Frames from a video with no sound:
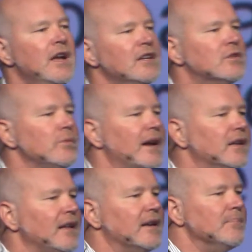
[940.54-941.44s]
to
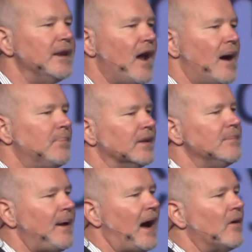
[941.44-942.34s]
regulate monopoly
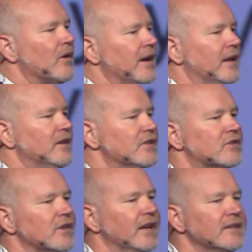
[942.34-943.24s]
power
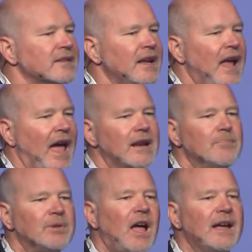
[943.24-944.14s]
industries and
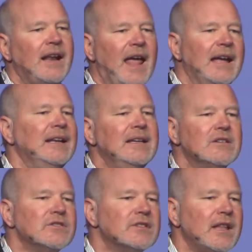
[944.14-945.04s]
apply it 80
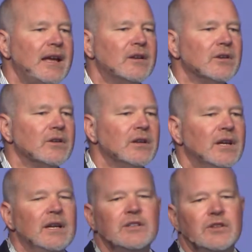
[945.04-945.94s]
years later
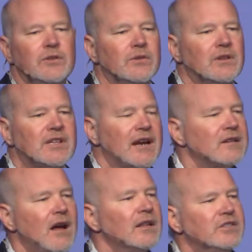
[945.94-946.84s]
to
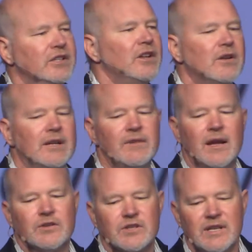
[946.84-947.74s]
technology you don't even
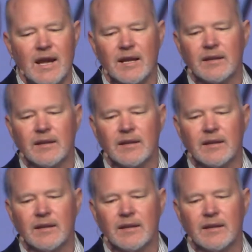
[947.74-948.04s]
understand.